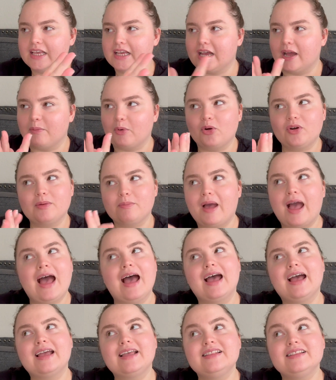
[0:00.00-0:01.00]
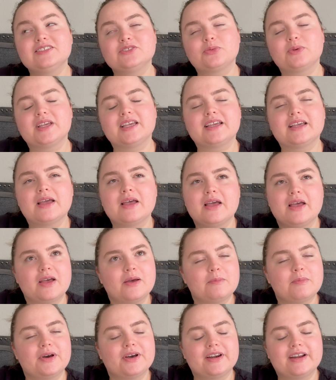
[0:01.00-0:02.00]
I'm already behind this week,
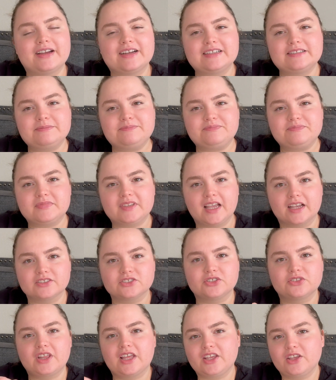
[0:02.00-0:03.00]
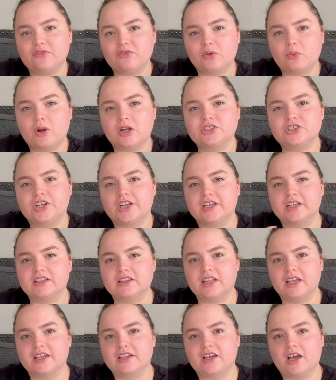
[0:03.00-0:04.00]
but yeah. So thank you for watching.
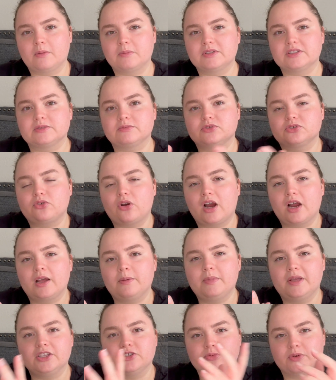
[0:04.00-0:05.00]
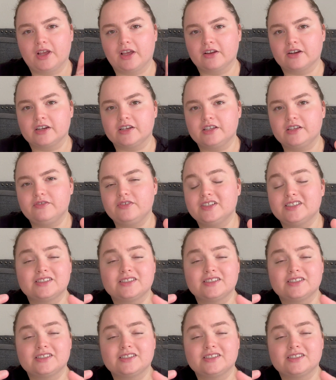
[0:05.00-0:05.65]
Like, comment, subscribe. It's reality TV.